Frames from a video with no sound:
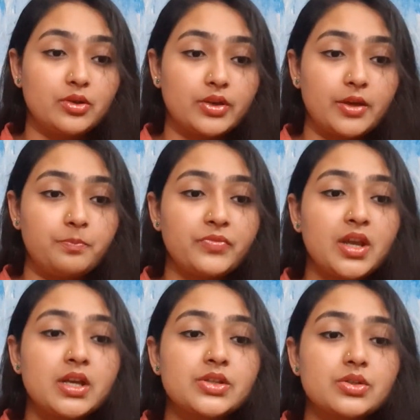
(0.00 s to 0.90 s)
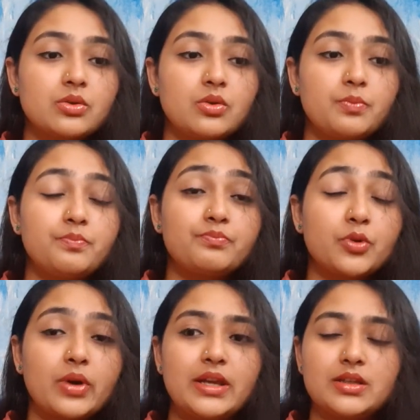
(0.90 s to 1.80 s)
Okay, so
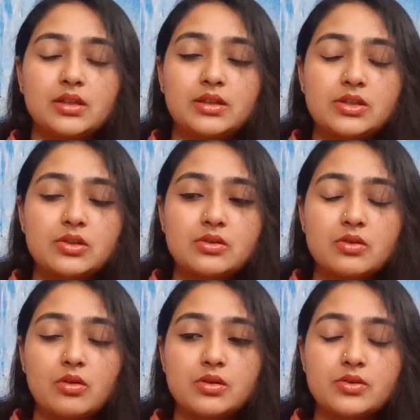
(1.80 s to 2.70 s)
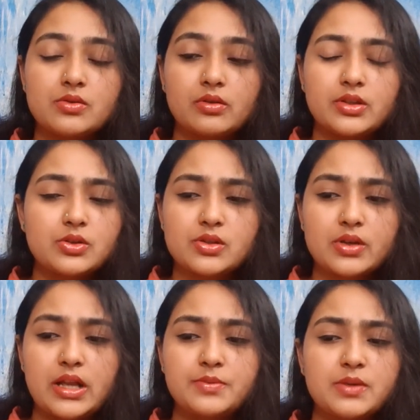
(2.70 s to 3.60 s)
provide this also
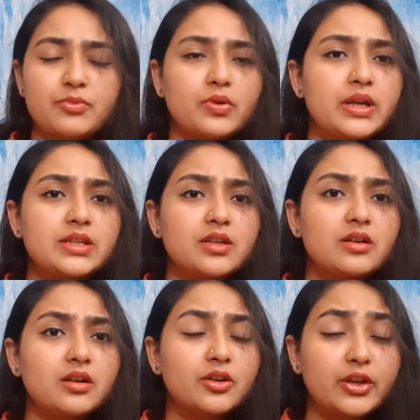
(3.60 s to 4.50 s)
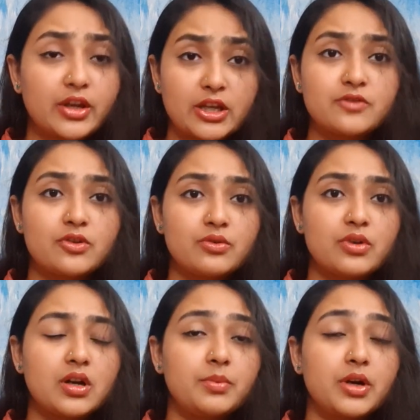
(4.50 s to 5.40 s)
helps in providing a great view
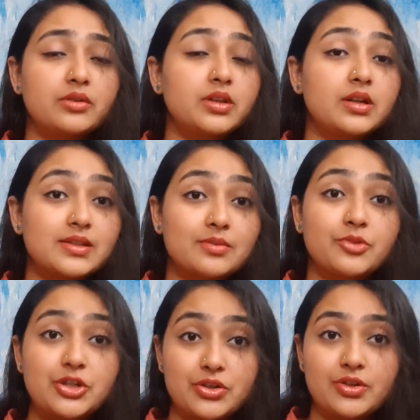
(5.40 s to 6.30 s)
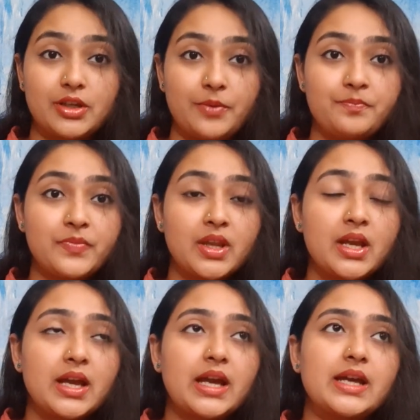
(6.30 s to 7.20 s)
about the customer journey,
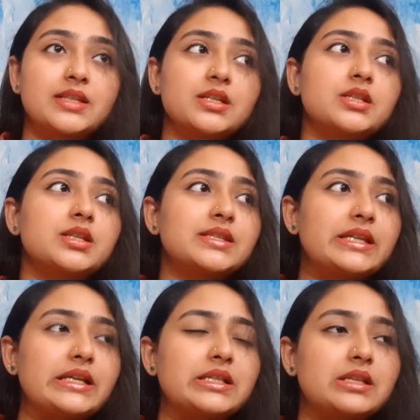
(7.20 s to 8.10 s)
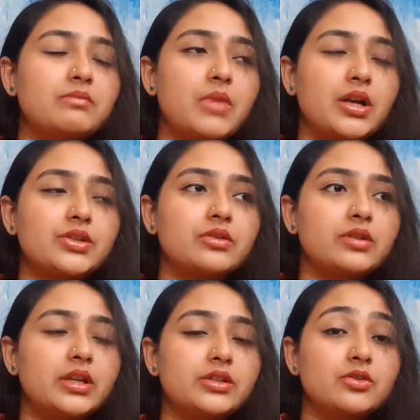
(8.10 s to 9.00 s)
and the sales and marketing
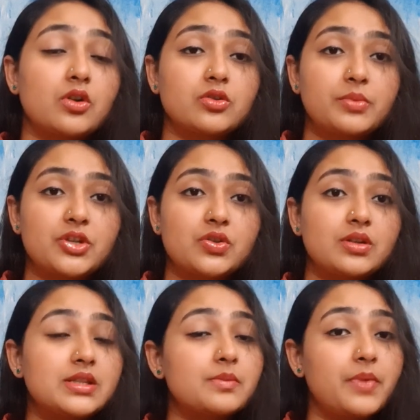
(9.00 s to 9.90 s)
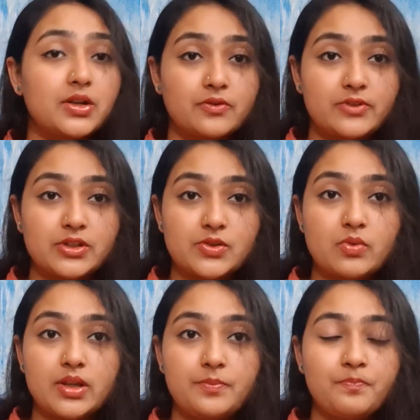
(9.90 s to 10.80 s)
related automation is a part of it as well.